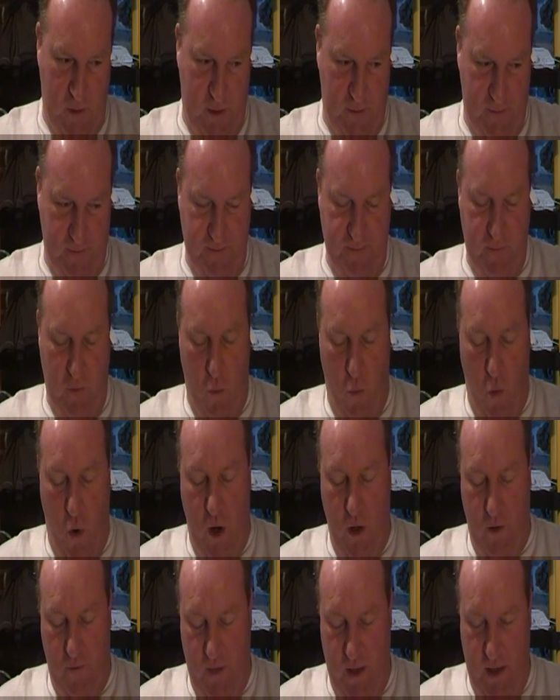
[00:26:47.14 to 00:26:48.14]
mean,
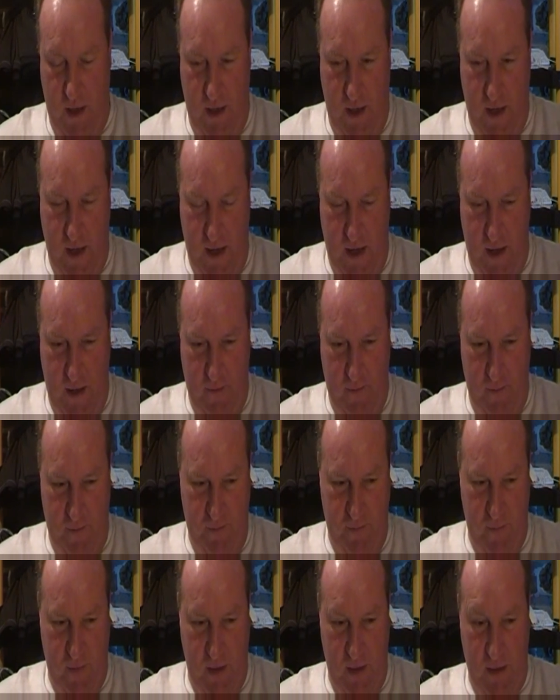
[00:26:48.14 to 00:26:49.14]
one of
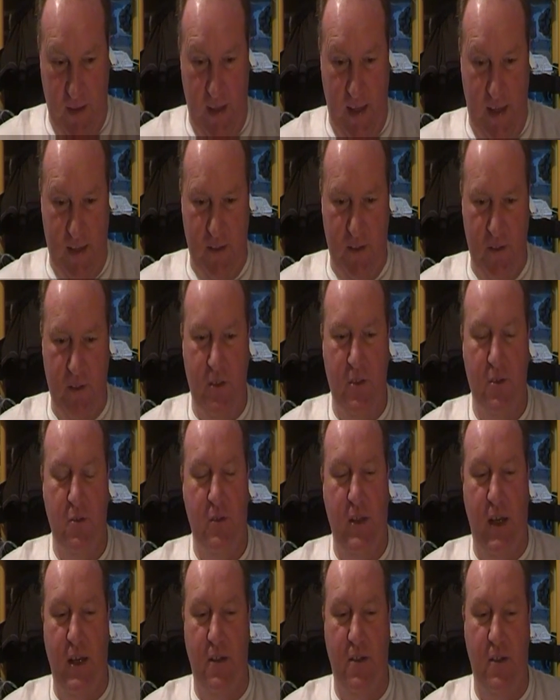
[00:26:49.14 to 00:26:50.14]
the
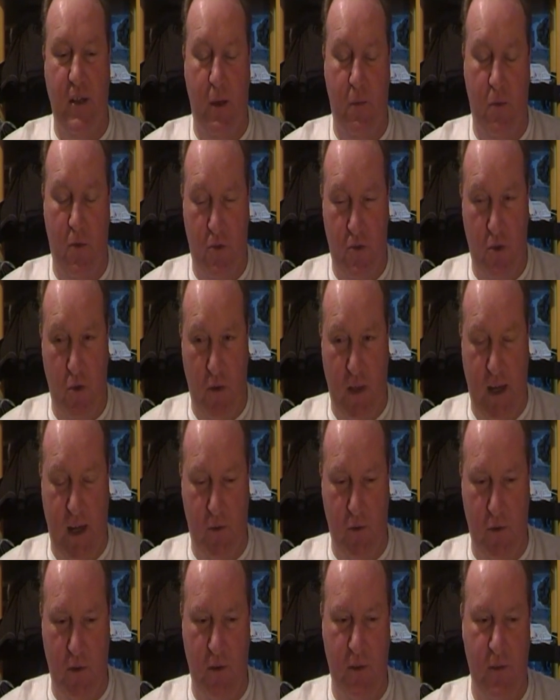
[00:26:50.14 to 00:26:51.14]
letters, dated April
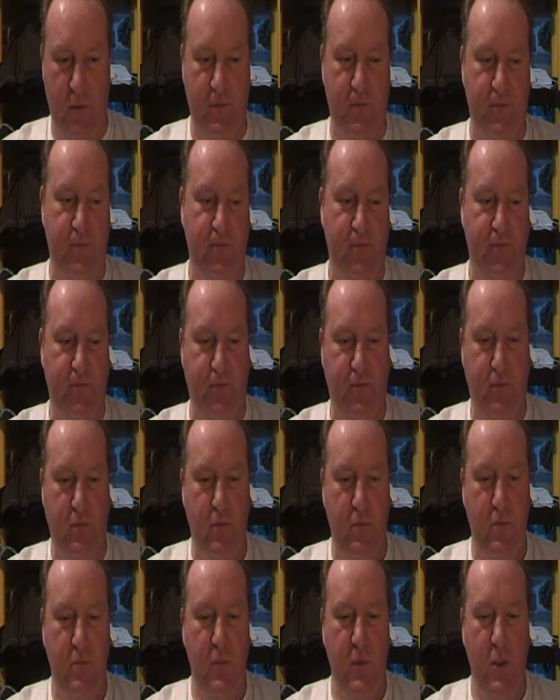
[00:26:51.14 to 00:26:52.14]
2000,
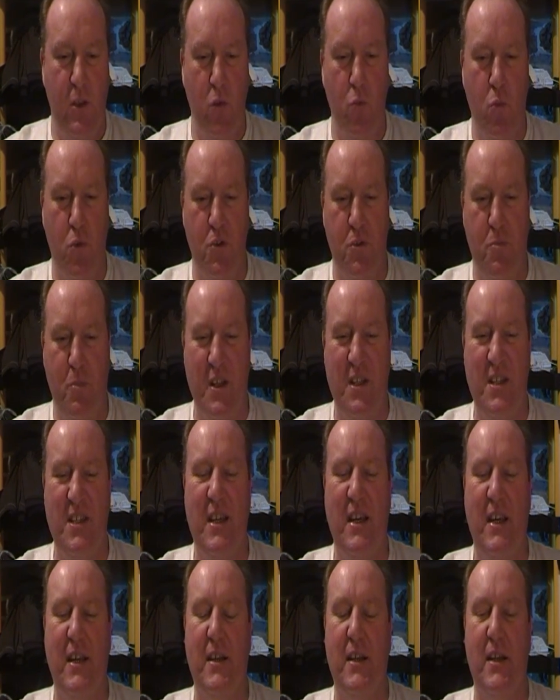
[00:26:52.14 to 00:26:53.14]
was
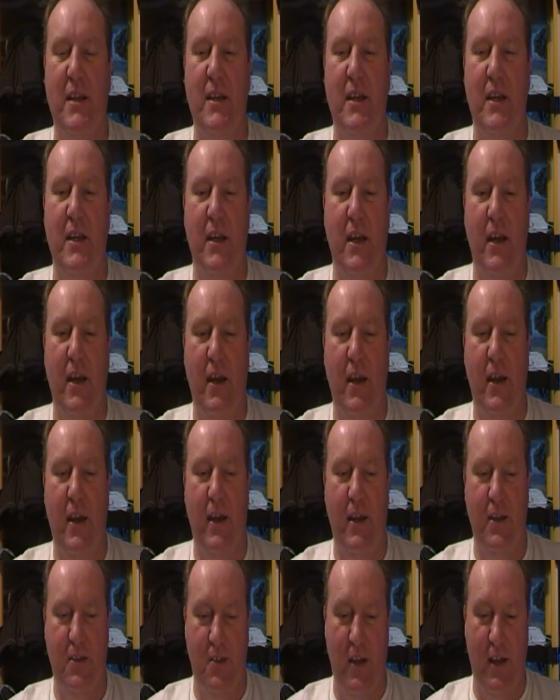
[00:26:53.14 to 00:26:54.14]
particularly
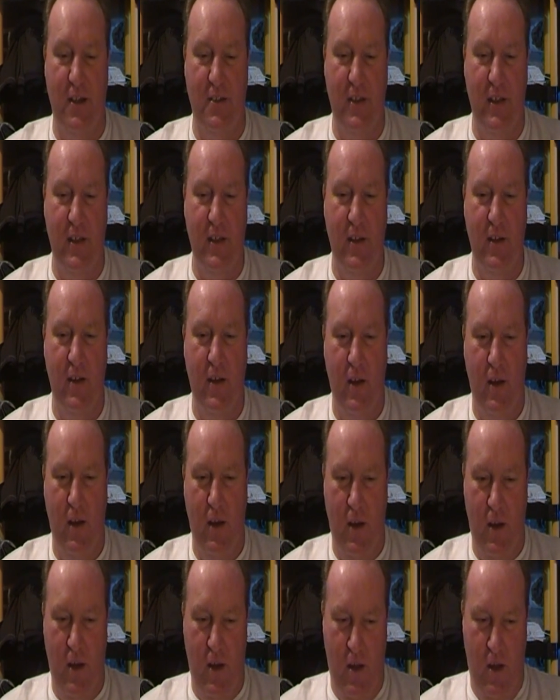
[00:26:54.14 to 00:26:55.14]
interesting,
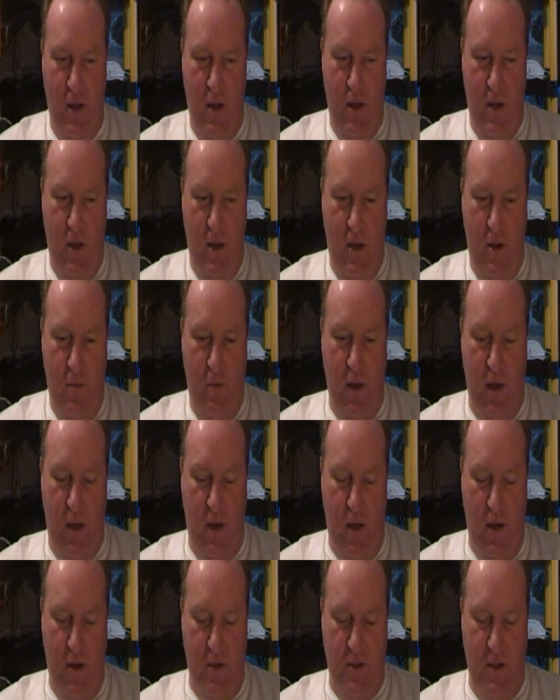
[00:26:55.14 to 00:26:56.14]

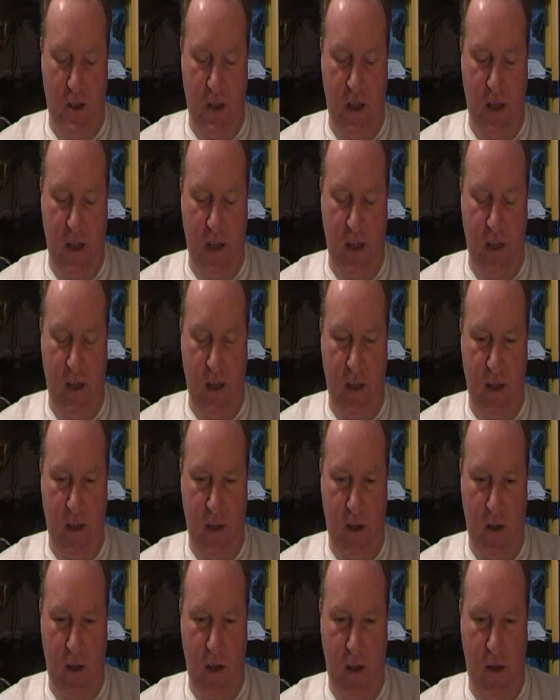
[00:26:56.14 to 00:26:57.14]
because
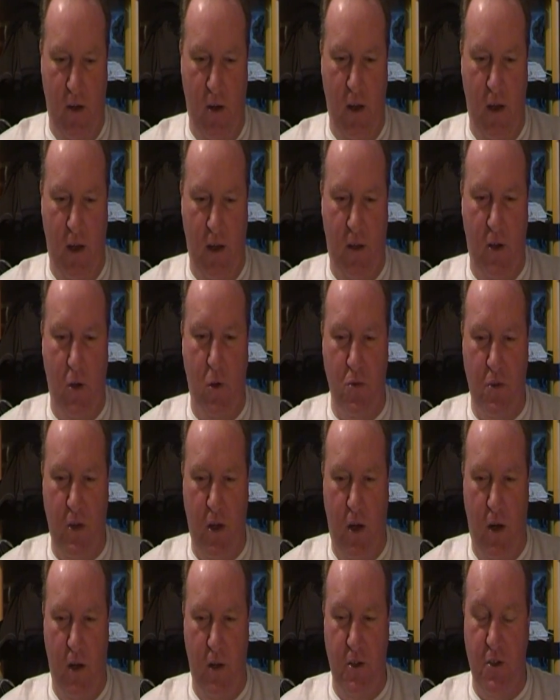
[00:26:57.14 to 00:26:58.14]
the Holyhead
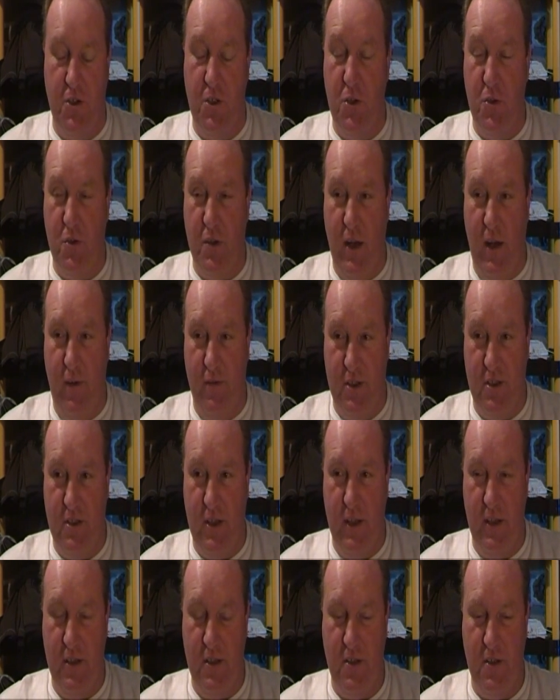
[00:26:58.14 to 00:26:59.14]
Coast Guard has used it ever
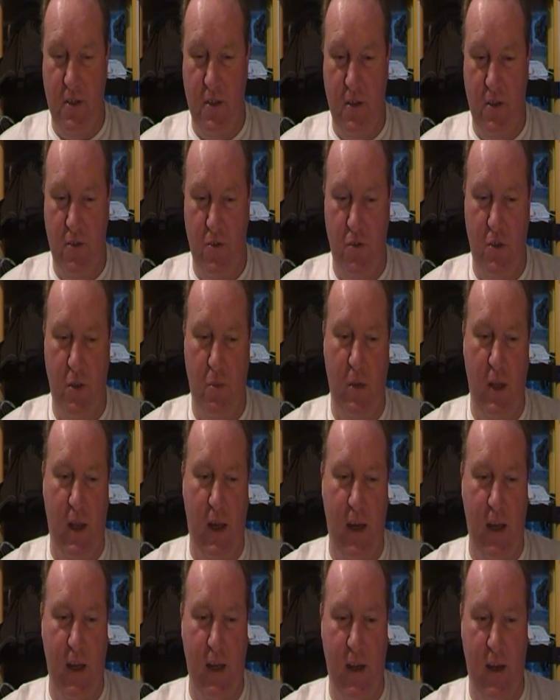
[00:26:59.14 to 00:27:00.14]
since to
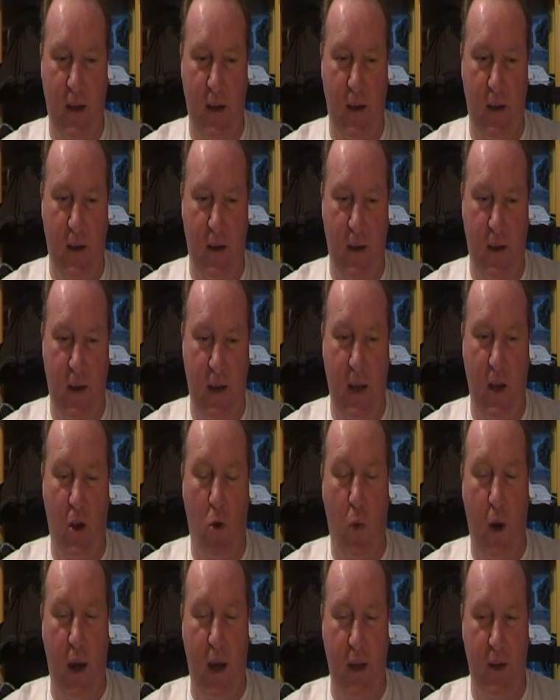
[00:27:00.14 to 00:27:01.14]
supply
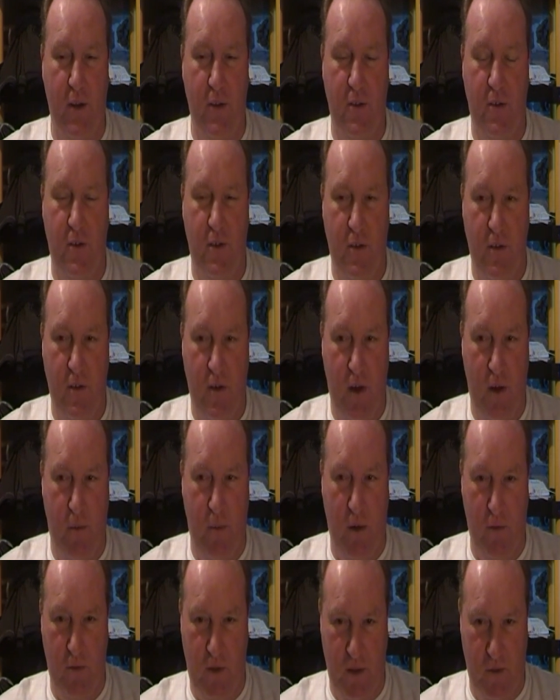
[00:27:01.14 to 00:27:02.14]
enquirers
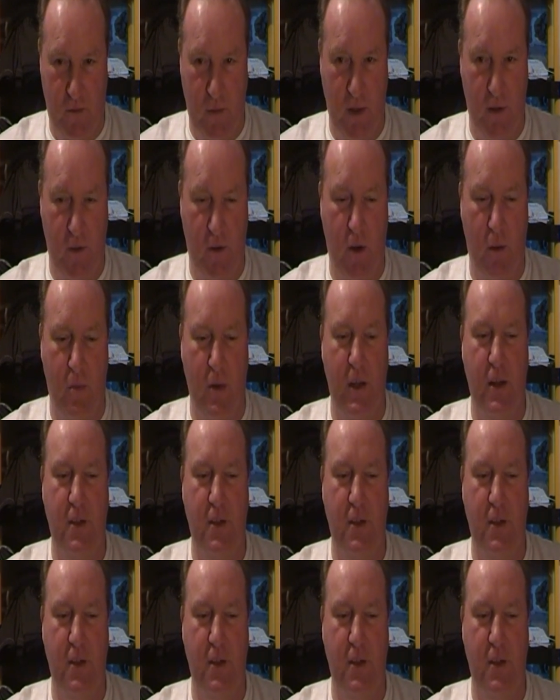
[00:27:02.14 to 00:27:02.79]
about this military